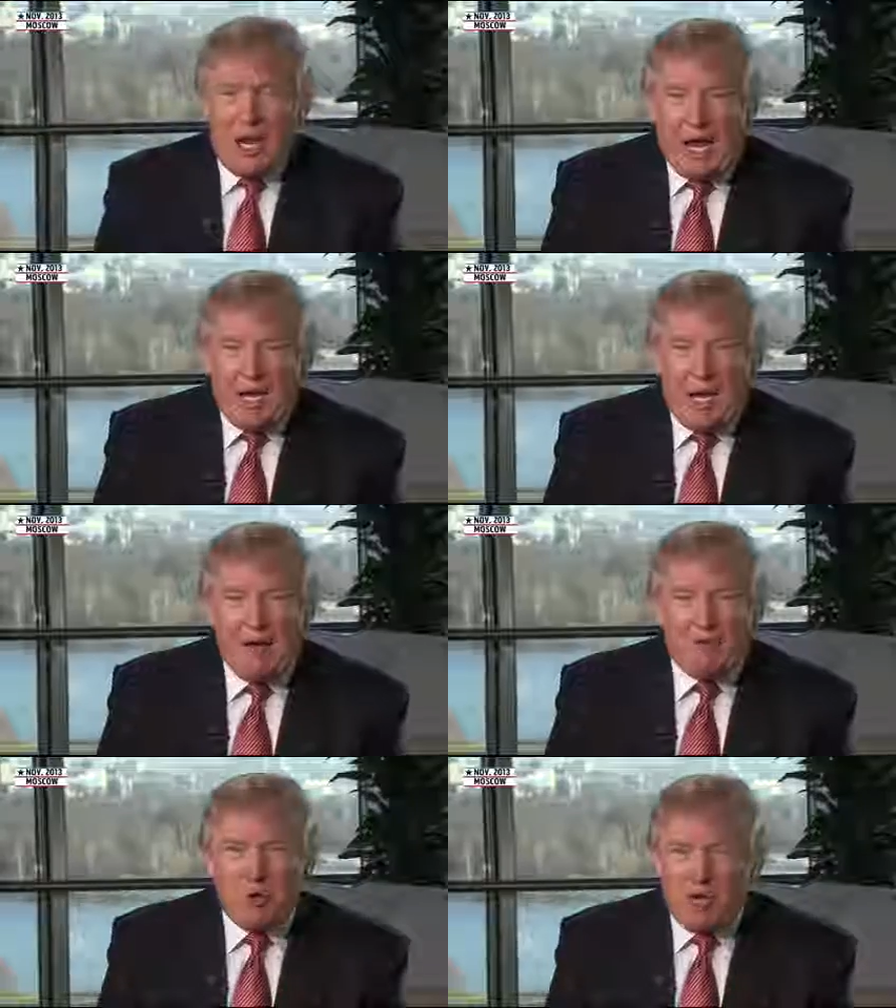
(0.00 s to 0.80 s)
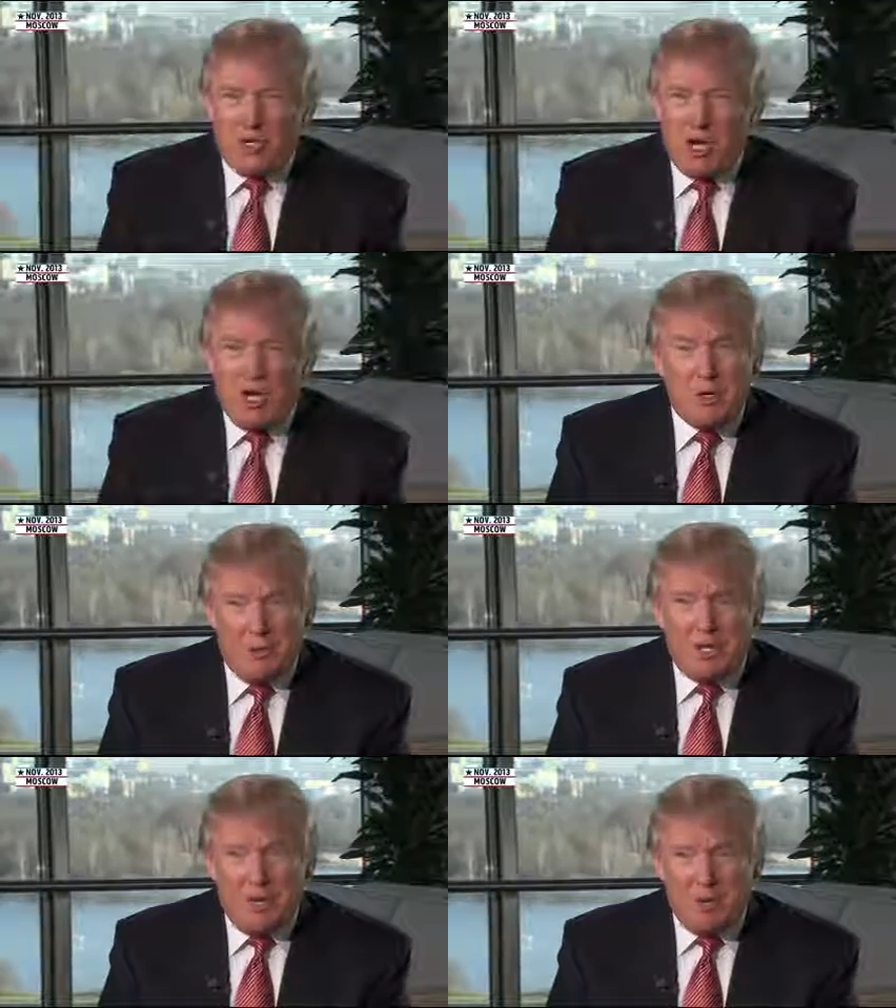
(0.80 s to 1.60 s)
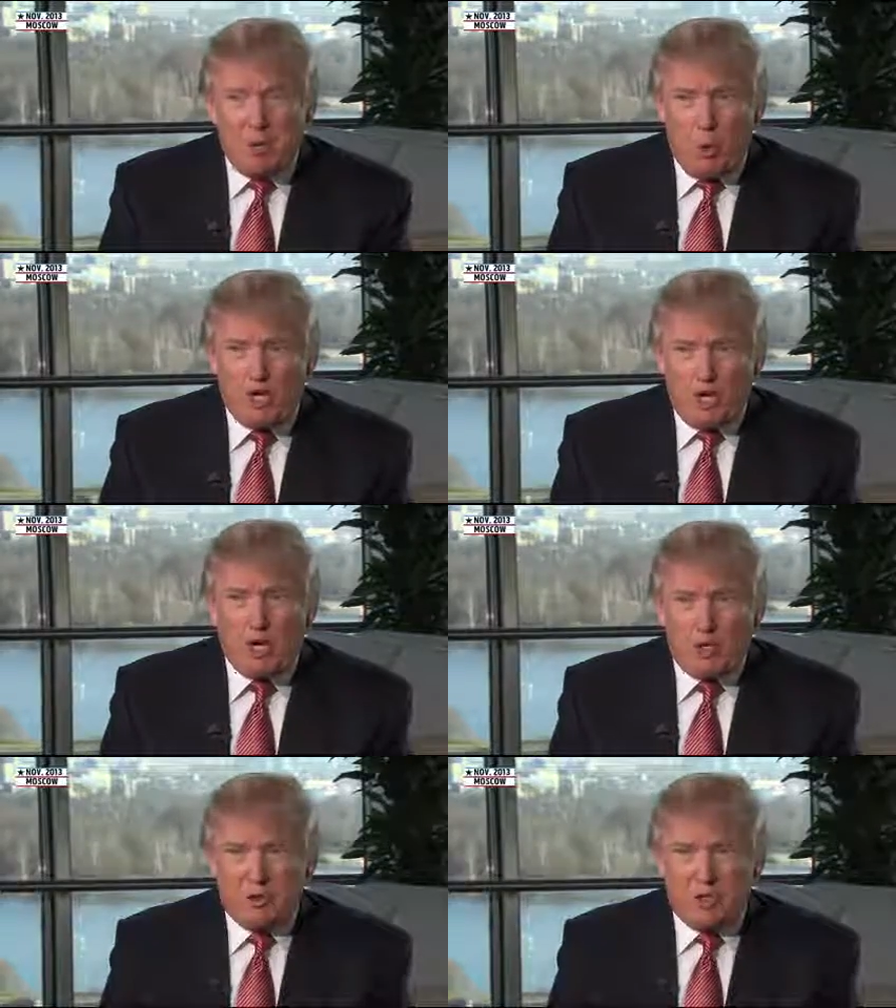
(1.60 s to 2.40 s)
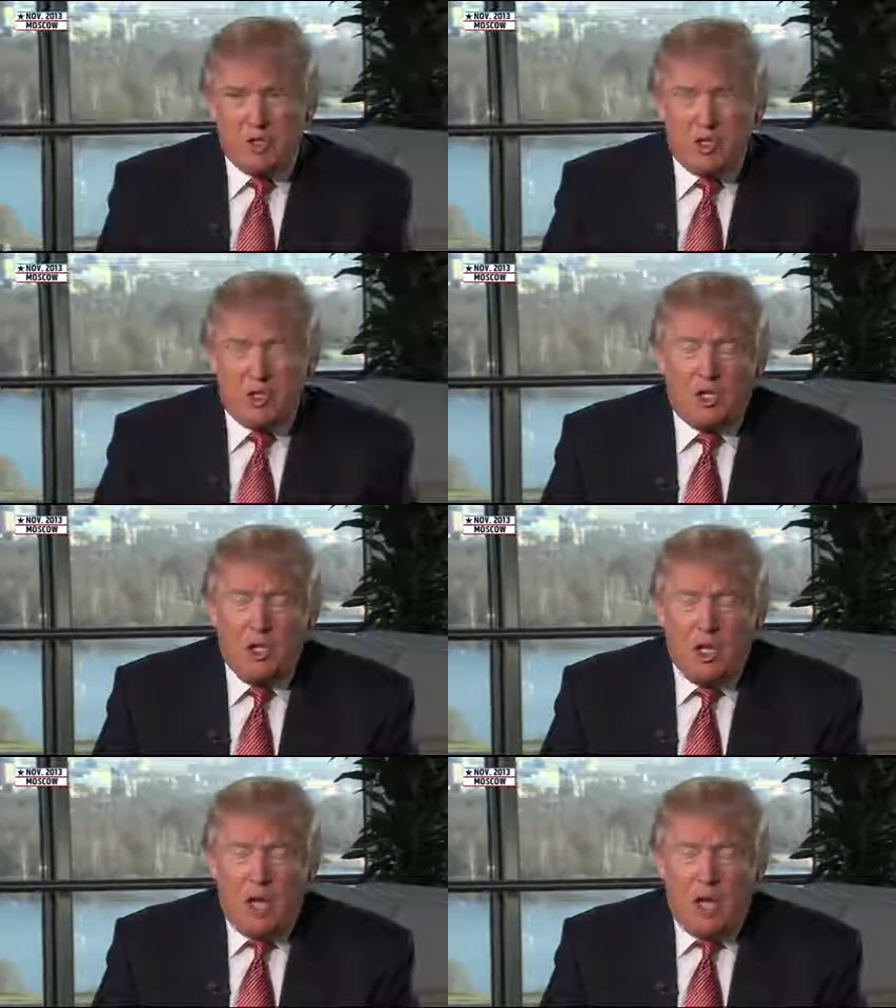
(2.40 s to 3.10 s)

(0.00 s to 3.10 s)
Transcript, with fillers: And after we signed, it became quite controversial.